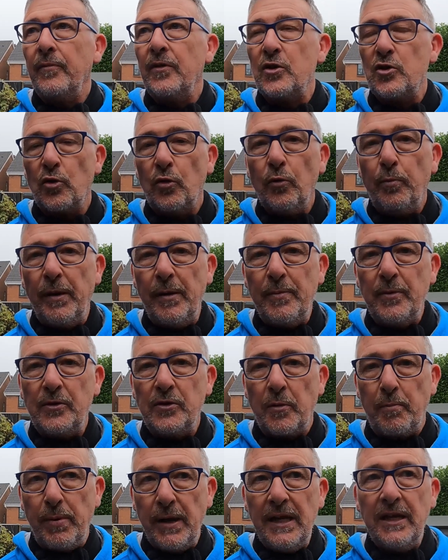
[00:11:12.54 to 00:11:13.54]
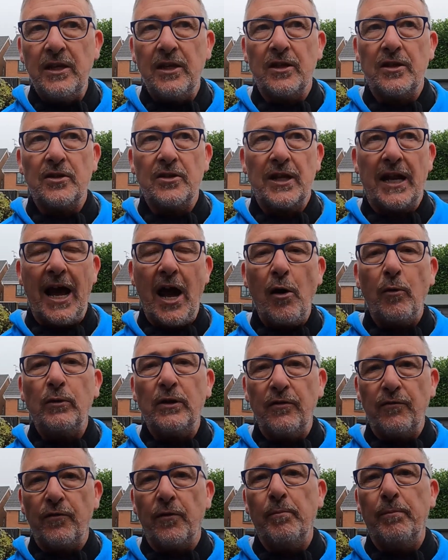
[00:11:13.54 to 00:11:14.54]
There's all people's opinions and how
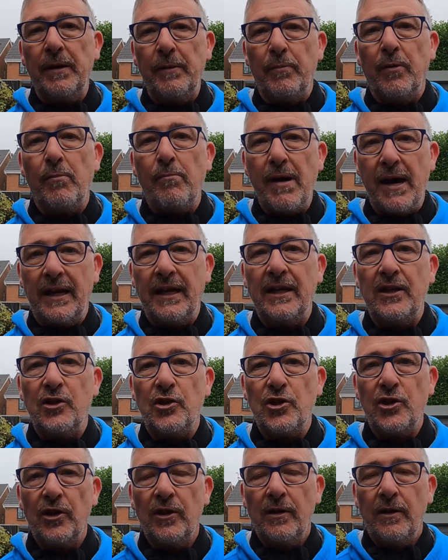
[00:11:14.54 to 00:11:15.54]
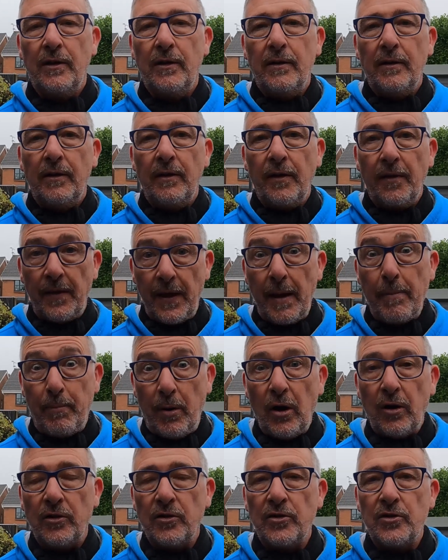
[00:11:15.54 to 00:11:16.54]
different people manage their
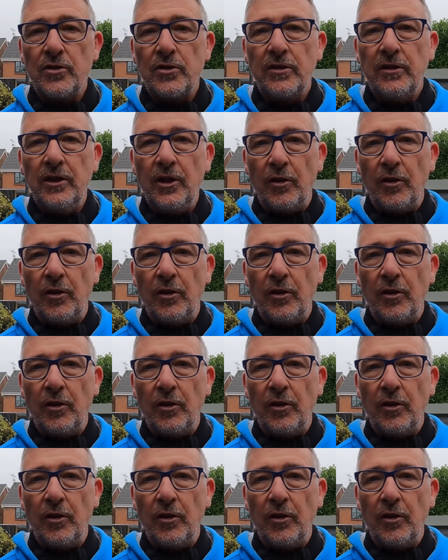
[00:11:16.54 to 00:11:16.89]
ponds.